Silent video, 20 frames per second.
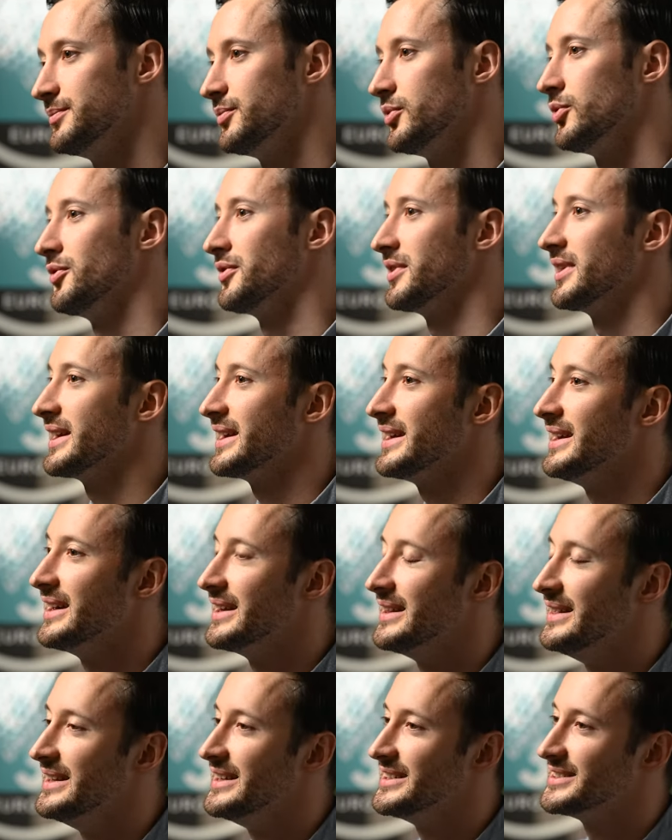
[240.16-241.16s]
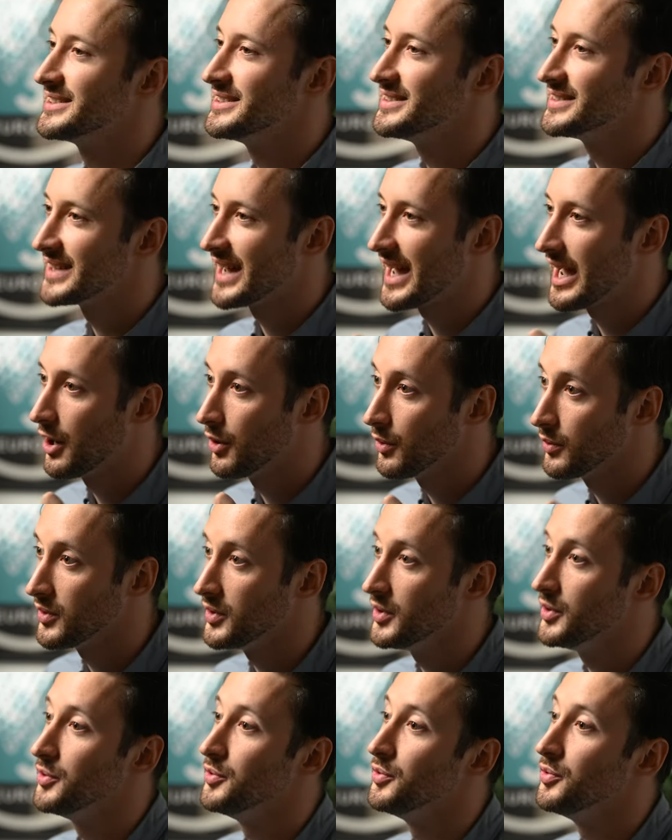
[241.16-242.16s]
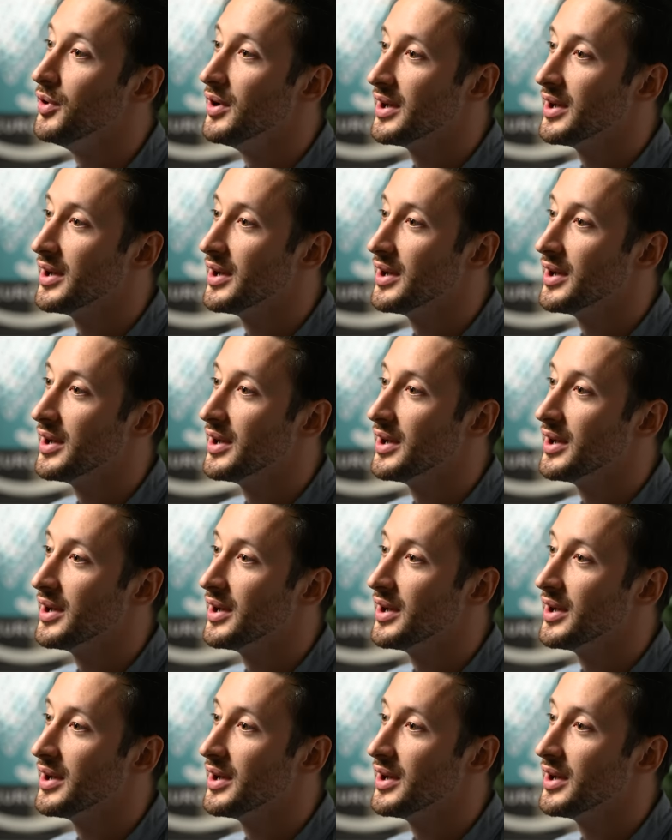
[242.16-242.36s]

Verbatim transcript: importantly, listen to how you